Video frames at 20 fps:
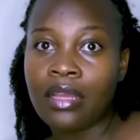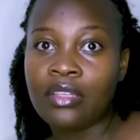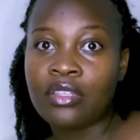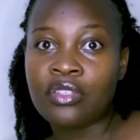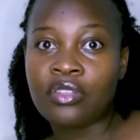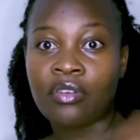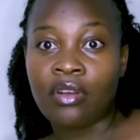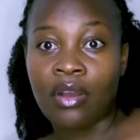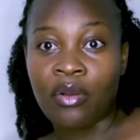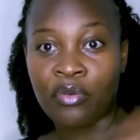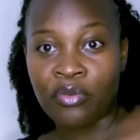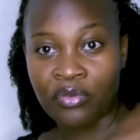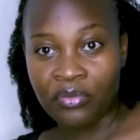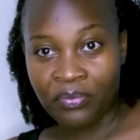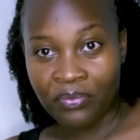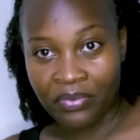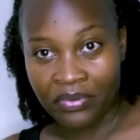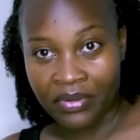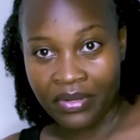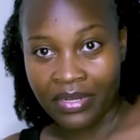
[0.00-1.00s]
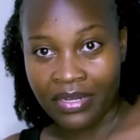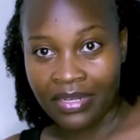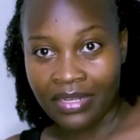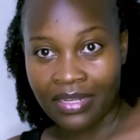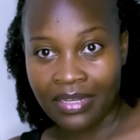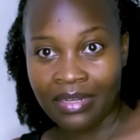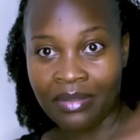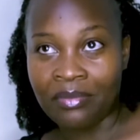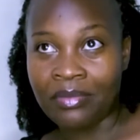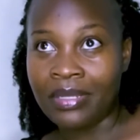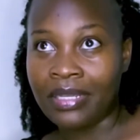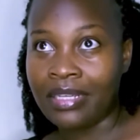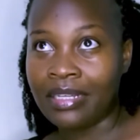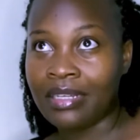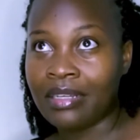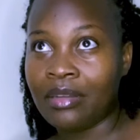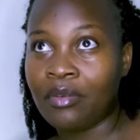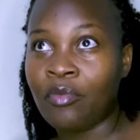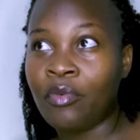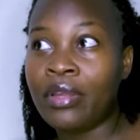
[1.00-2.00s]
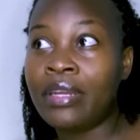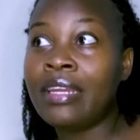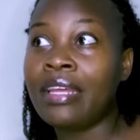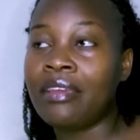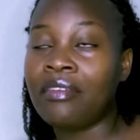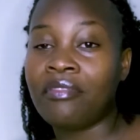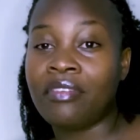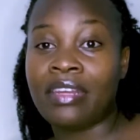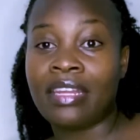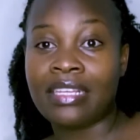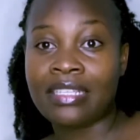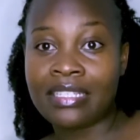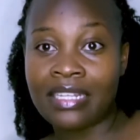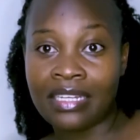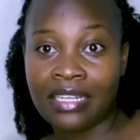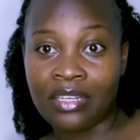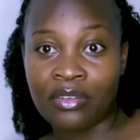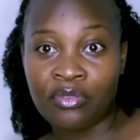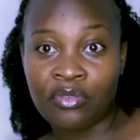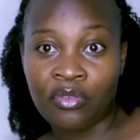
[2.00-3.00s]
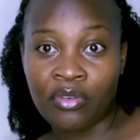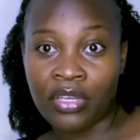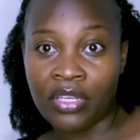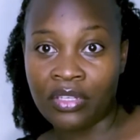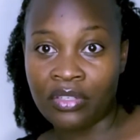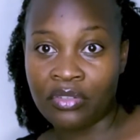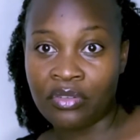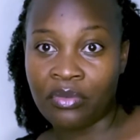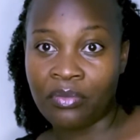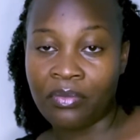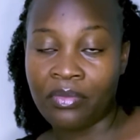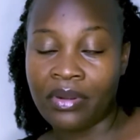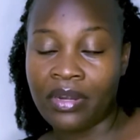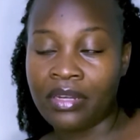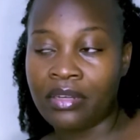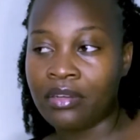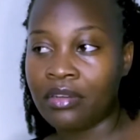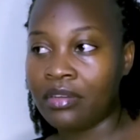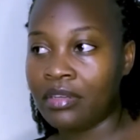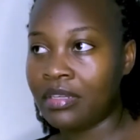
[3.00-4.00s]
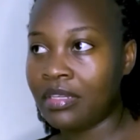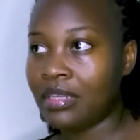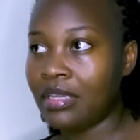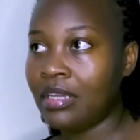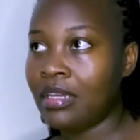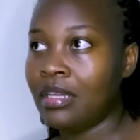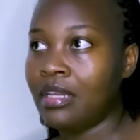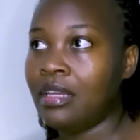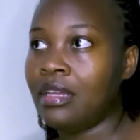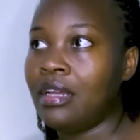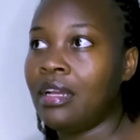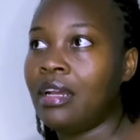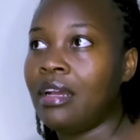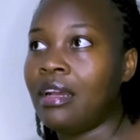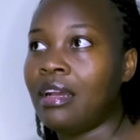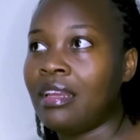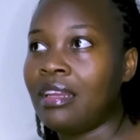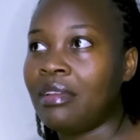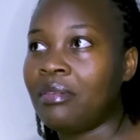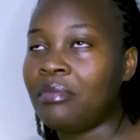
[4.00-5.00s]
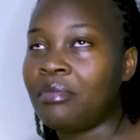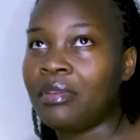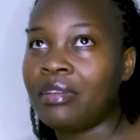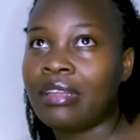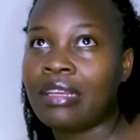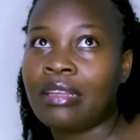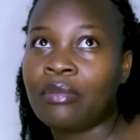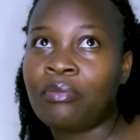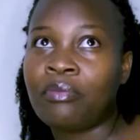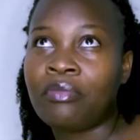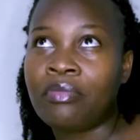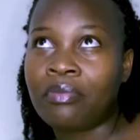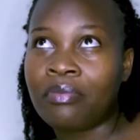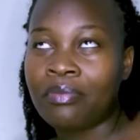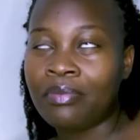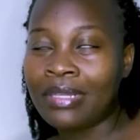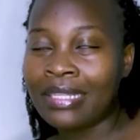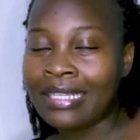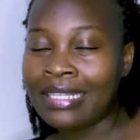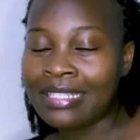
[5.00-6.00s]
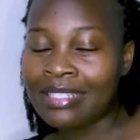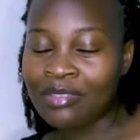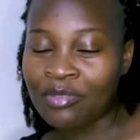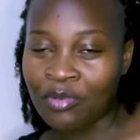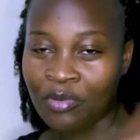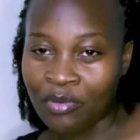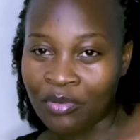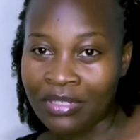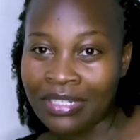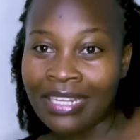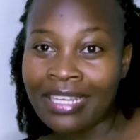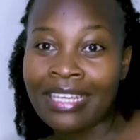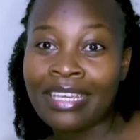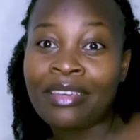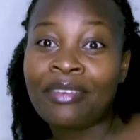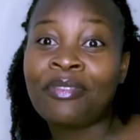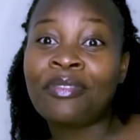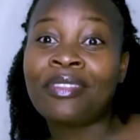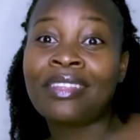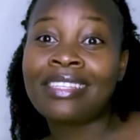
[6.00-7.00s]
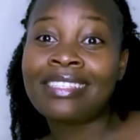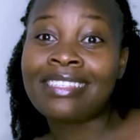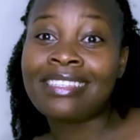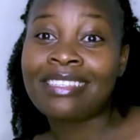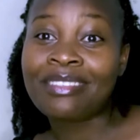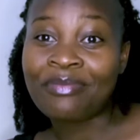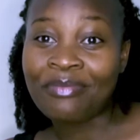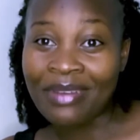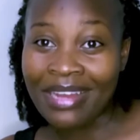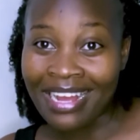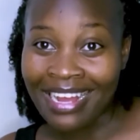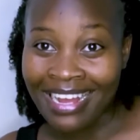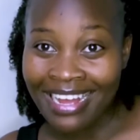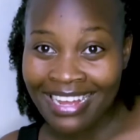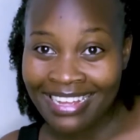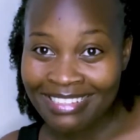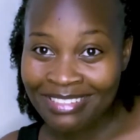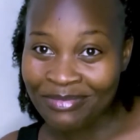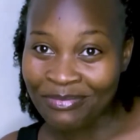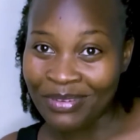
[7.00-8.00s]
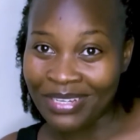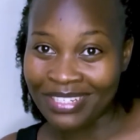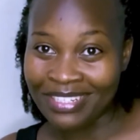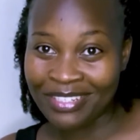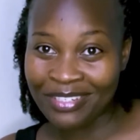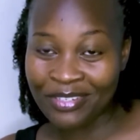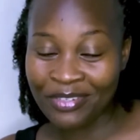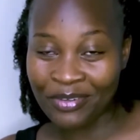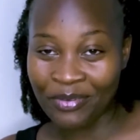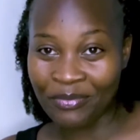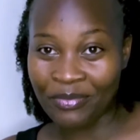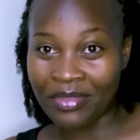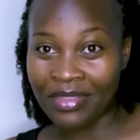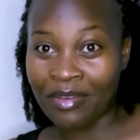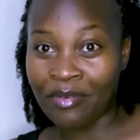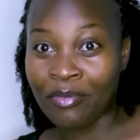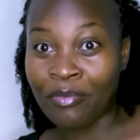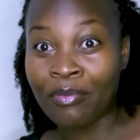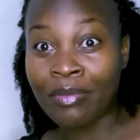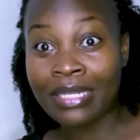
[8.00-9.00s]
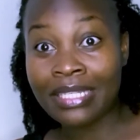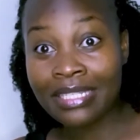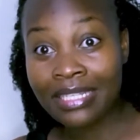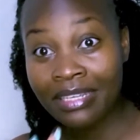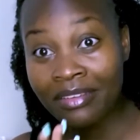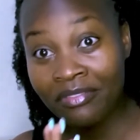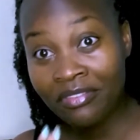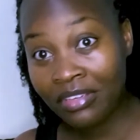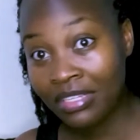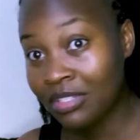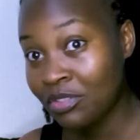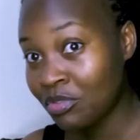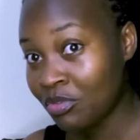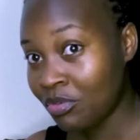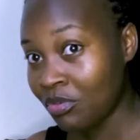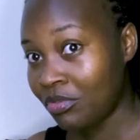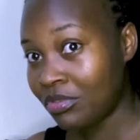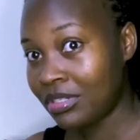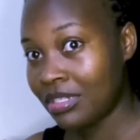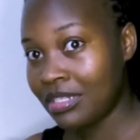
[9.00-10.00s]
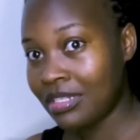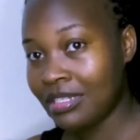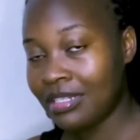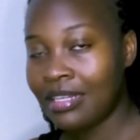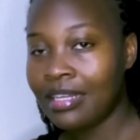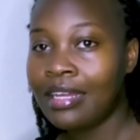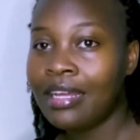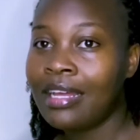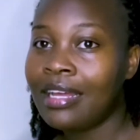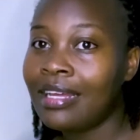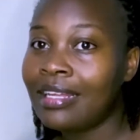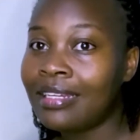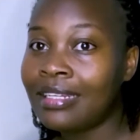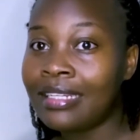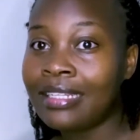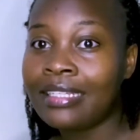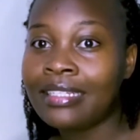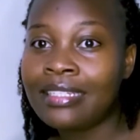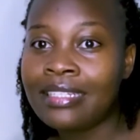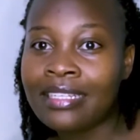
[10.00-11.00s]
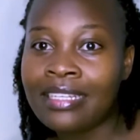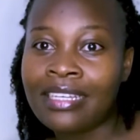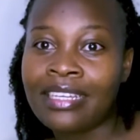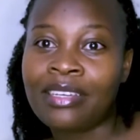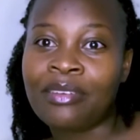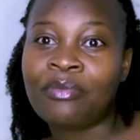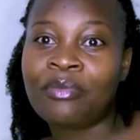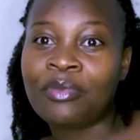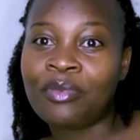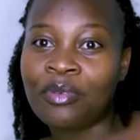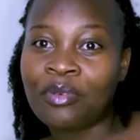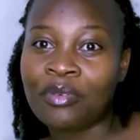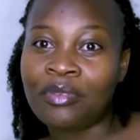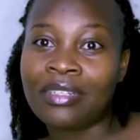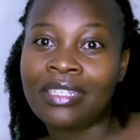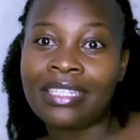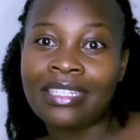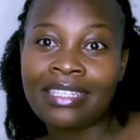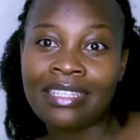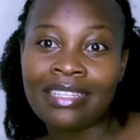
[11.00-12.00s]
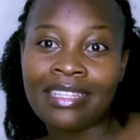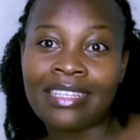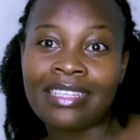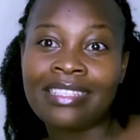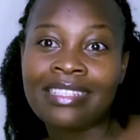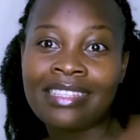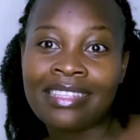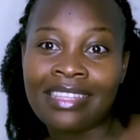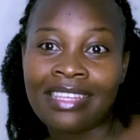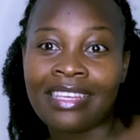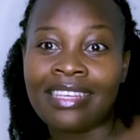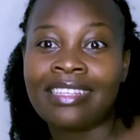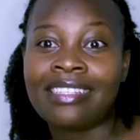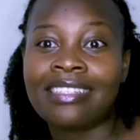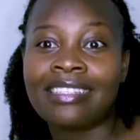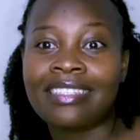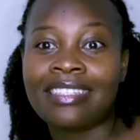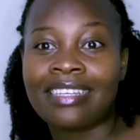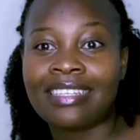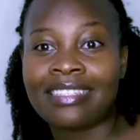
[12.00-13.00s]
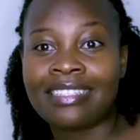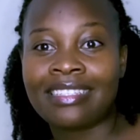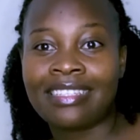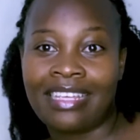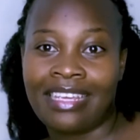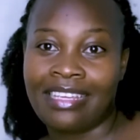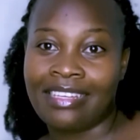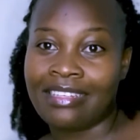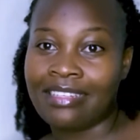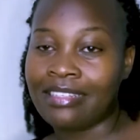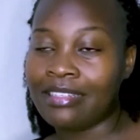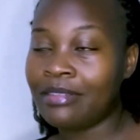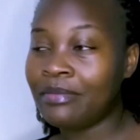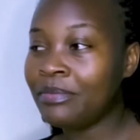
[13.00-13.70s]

So I would pray, and I'm like, when I started talking to Brandon, and I'm like, please God, like, if this is my husband, show me that. But if he's not, let him go. Let this thing just end.